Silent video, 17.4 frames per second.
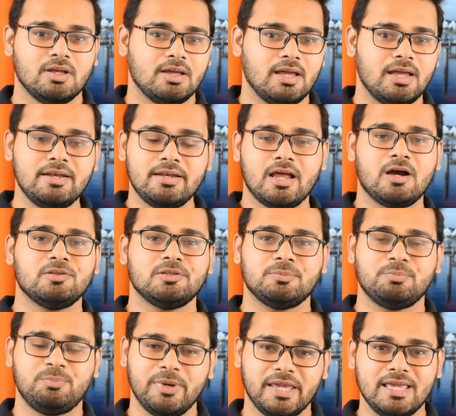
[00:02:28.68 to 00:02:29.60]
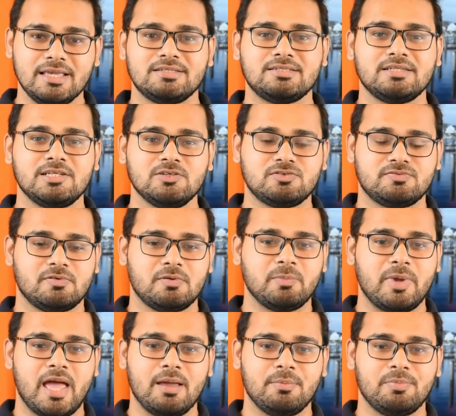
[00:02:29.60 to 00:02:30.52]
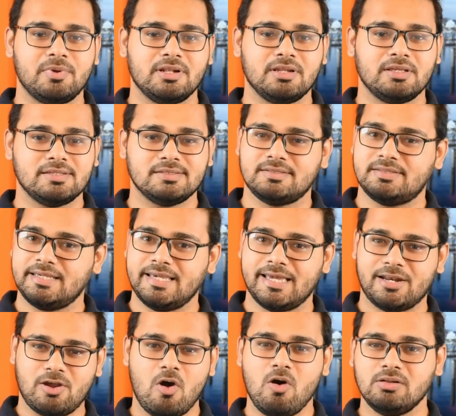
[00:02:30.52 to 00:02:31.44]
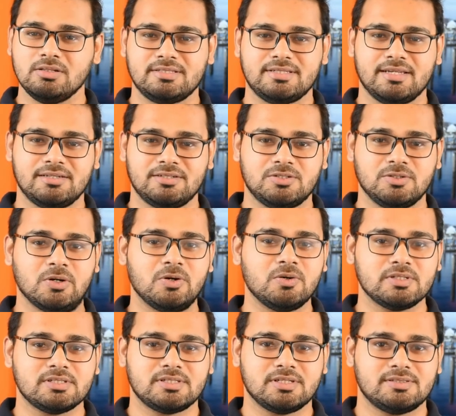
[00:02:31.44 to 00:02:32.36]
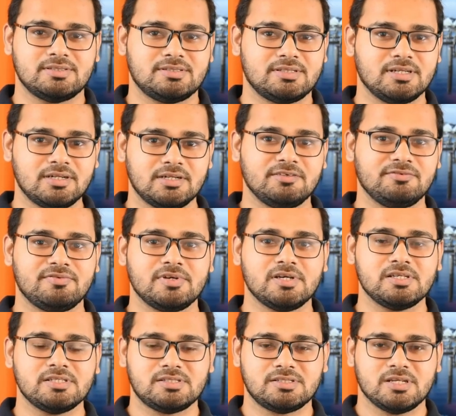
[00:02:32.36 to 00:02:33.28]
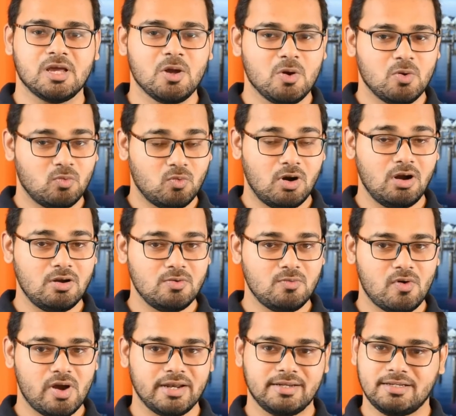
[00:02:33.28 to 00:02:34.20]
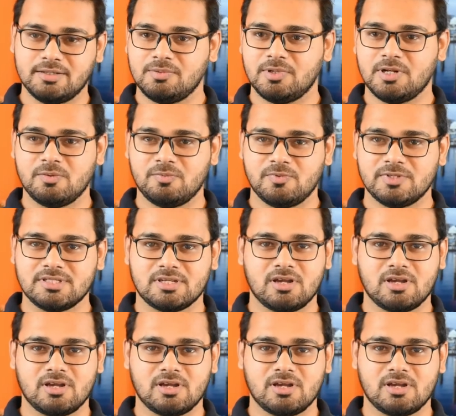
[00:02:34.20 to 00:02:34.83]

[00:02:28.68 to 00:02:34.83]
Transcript: And now the biggest news from Apple is they are all set to host its thirty-first Worldwide Developers